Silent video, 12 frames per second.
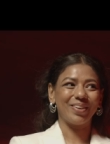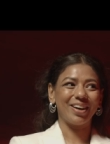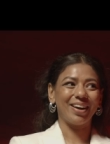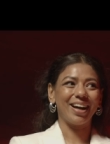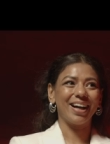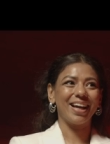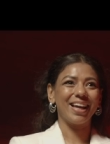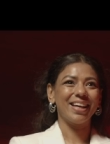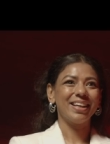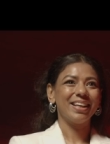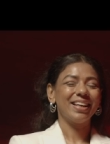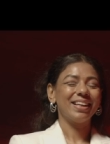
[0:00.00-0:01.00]
where I
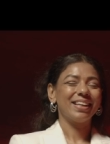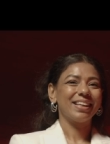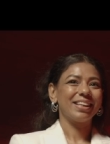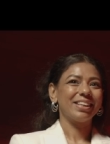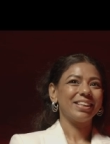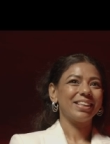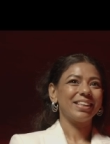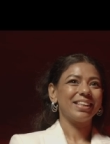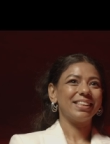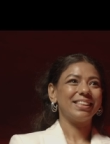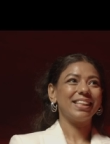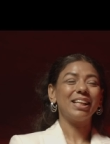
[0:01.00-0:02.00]

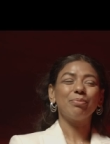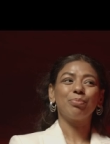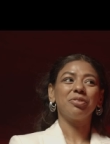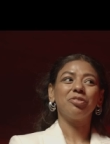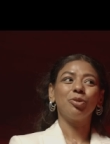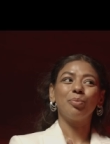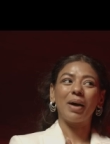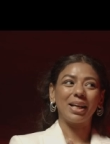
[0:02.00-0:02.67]
didn't perform